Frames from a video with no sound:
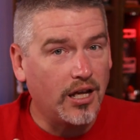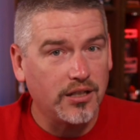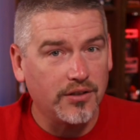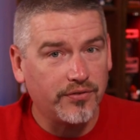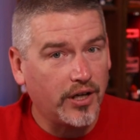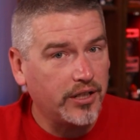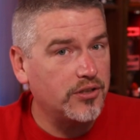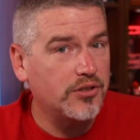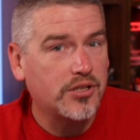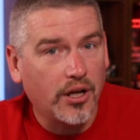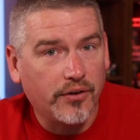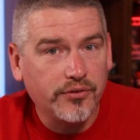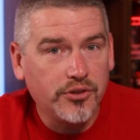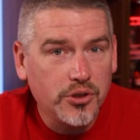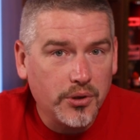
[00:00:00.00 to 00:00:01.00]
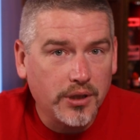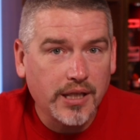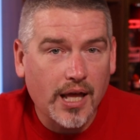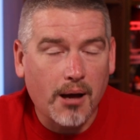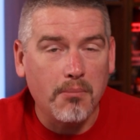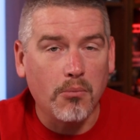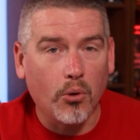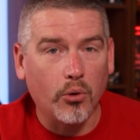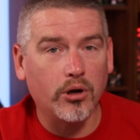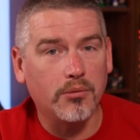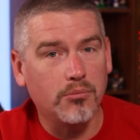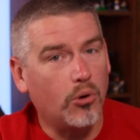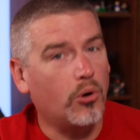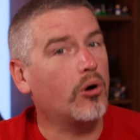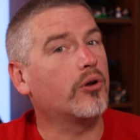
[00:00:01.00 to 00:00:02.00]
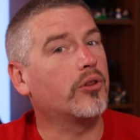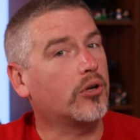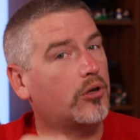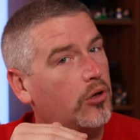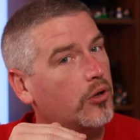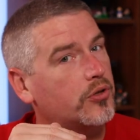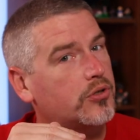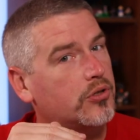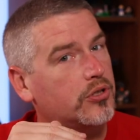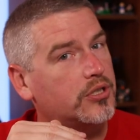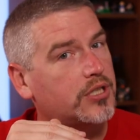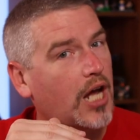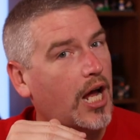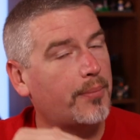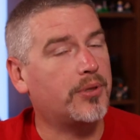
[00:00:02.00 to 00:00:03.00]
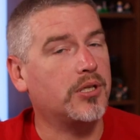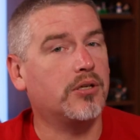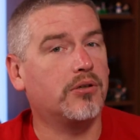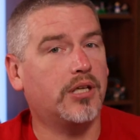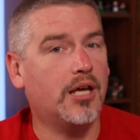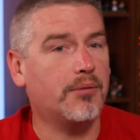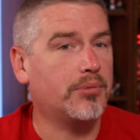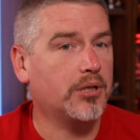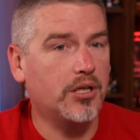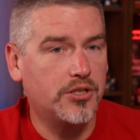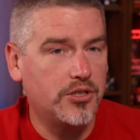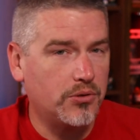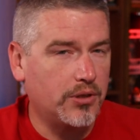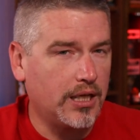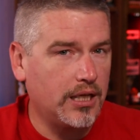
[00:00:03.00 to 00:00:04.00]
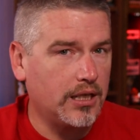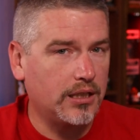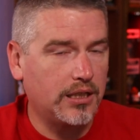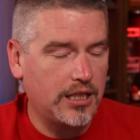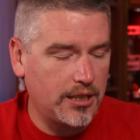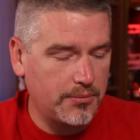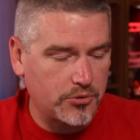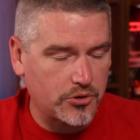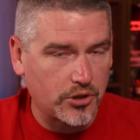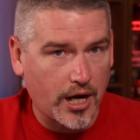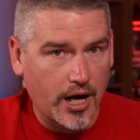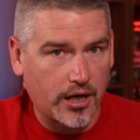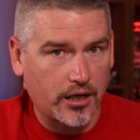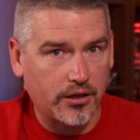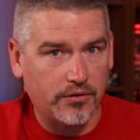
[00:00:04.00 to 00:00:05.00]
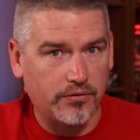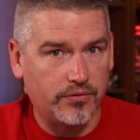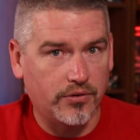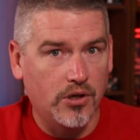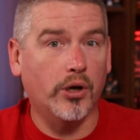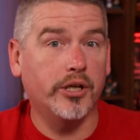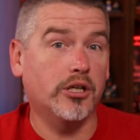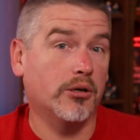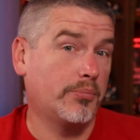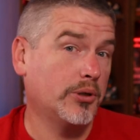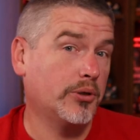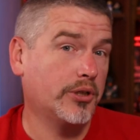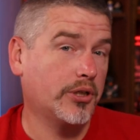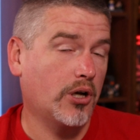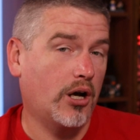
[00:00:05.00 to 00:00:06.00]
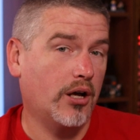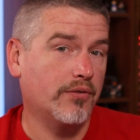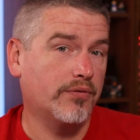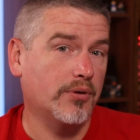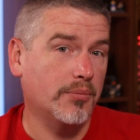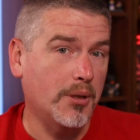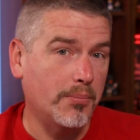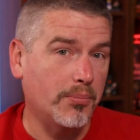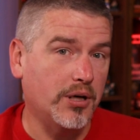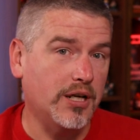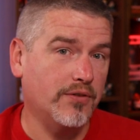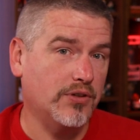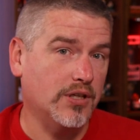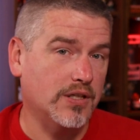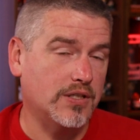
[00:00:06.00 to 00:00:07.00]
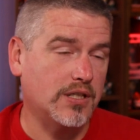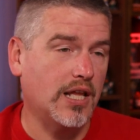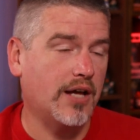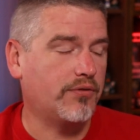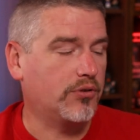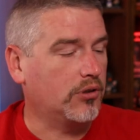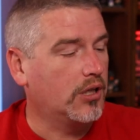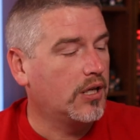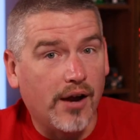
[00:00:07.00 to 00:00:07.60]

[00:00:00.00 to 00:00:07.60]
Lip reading: and you find yourself doing that more and more the closer to the top that you get because you can't keep track of what you're building on from the previous level.